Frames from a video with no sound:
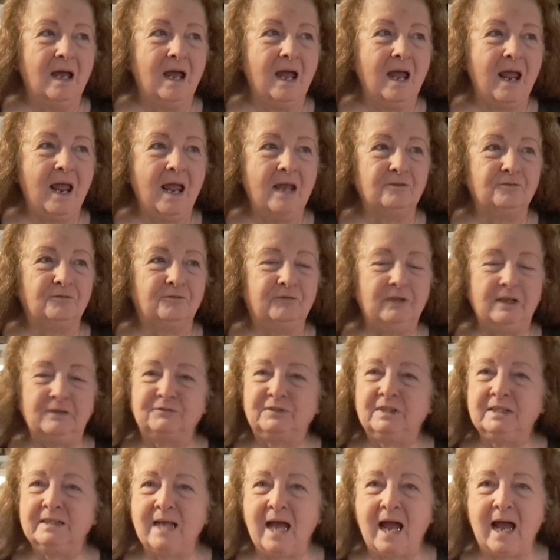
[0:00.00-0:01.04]
and
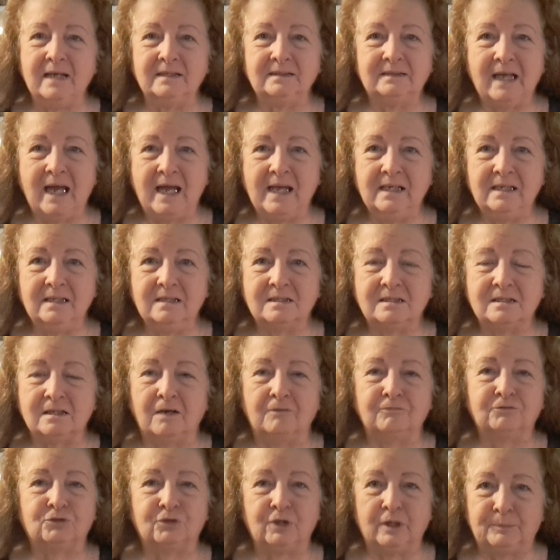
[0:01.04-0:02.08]
59 days
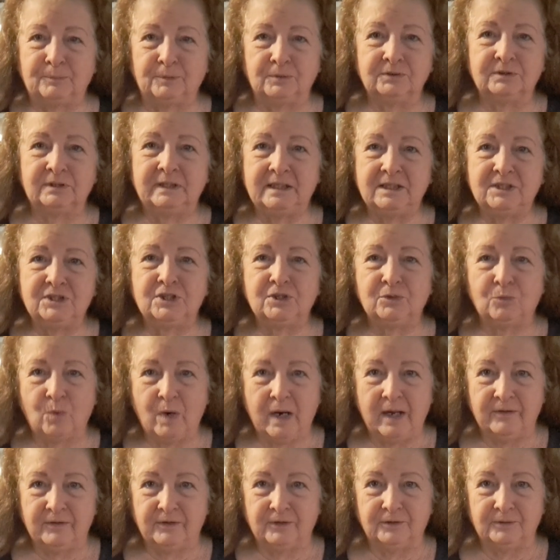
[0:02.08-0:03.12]
of triple-digit
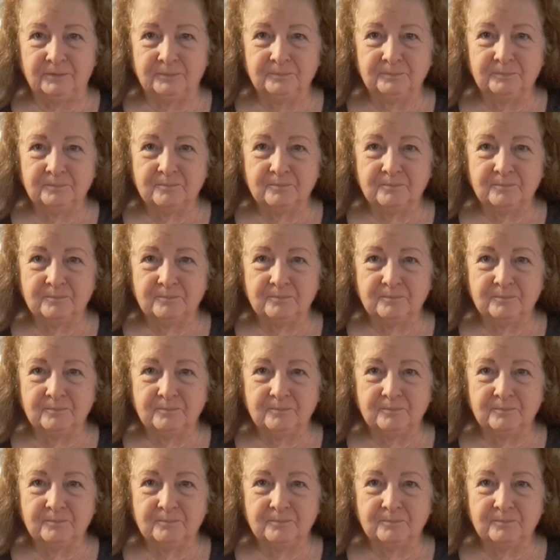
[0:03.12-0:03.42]
weather.